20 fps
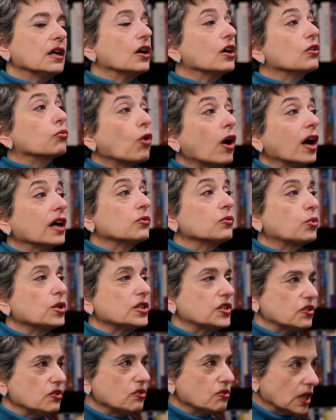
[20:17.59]
Iran
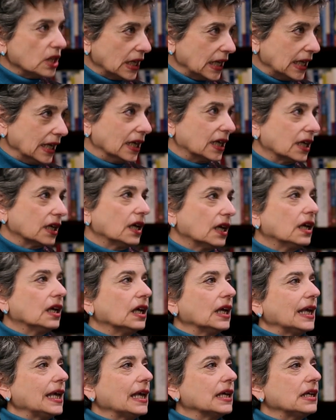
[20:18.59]
was unique
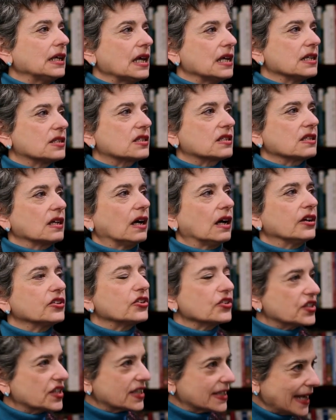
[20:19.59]
in its
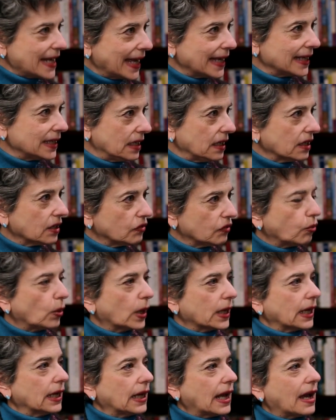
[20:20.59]
understanding of
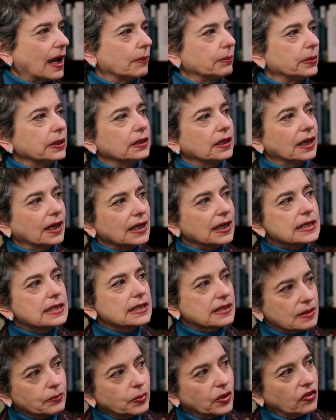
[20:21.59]
what had happened and
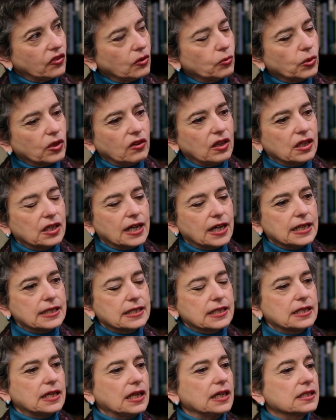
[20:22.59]
its sympathy with the
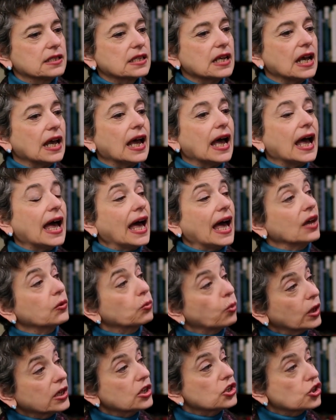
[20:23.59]
United States.
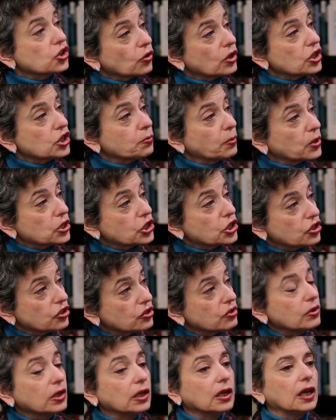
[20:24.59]
And what did George Bush
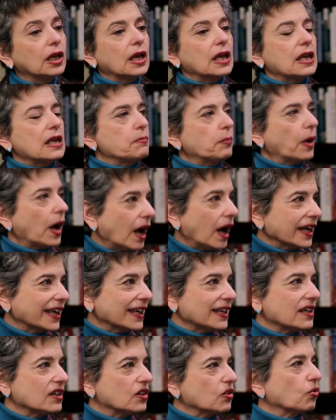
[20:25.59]
do? He
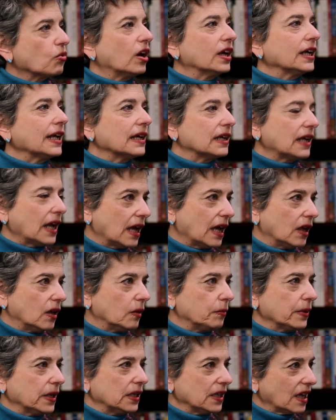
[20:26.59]
pocketed Iranian
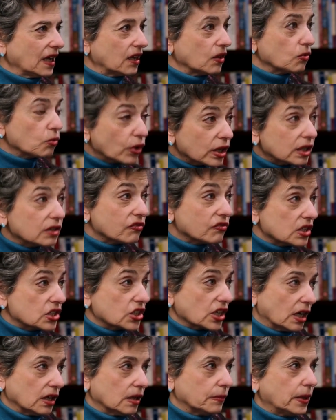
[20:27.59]
help in getting rid of the
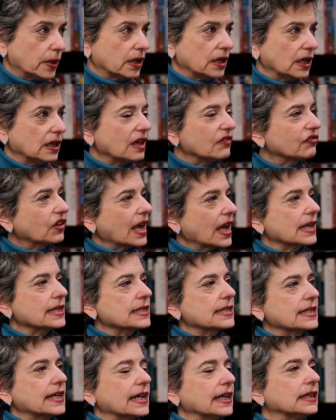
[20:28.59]
Taliban in
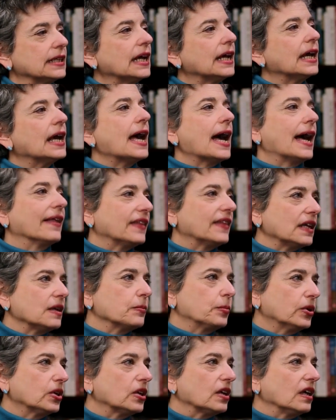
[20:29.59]
Afghanistan, and then
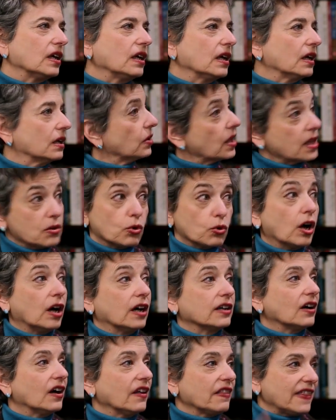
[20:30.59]
he put
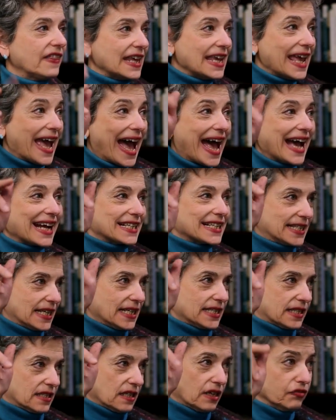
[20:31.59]
Iran on the
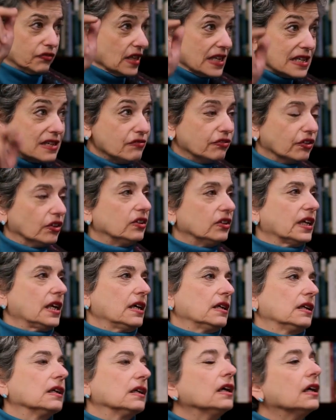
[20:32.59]
axis of evil
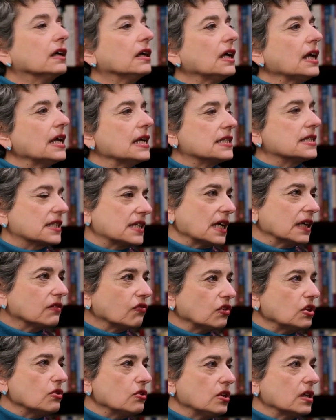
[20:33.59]
in his State
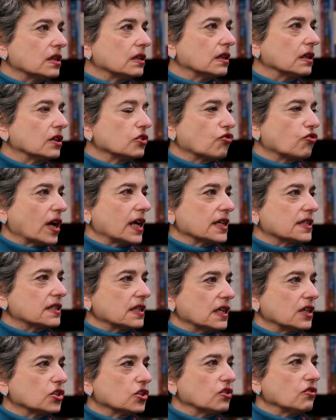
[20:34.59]
of the Union
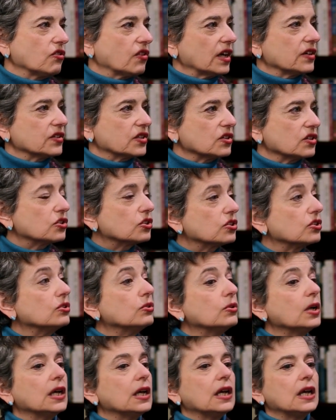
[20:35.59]
address in
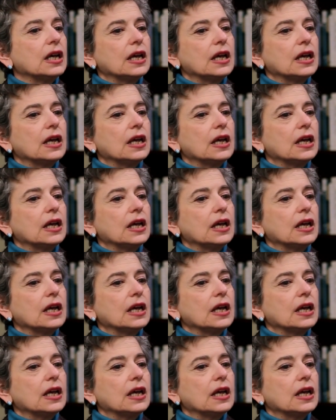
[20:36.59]
2002.